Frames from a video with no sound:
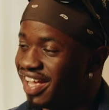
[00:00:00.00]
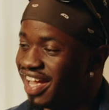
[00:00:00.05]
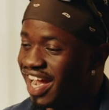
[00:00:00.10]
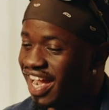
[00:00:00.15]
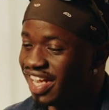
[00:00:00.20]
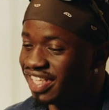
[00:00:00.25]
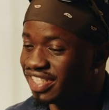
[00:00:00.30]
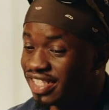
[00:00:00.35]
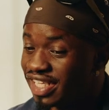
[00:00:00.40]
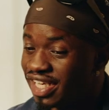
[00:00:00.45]

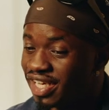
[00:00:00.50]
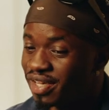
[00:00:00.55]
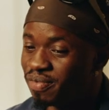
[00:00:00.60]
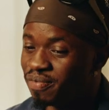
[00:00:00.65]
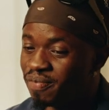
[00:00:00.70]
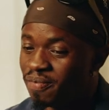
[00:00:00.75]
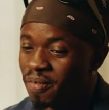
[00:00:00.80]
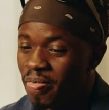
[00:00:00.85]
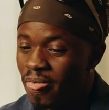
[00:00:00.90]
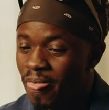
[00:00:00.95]
I see
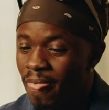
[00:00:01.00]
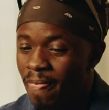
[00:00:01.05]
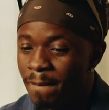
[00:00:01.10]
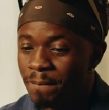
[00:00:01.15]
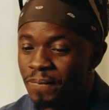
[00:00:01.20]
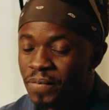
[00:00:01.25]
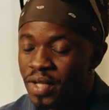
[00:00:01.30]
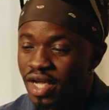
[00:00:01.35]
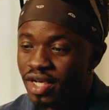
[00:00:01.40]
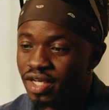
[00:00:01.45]
him,
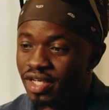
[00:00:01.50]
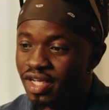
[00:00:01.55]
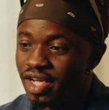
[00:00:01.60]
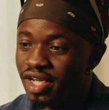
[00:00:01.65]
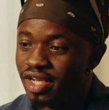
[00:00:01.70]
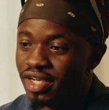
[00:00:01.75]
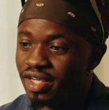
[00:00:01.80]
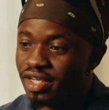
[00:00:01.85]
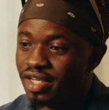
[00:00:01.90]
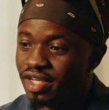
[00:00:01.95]
and
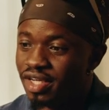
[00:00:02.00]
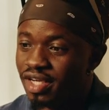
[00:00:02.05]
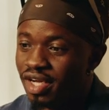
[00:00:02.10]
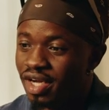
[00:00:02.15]
then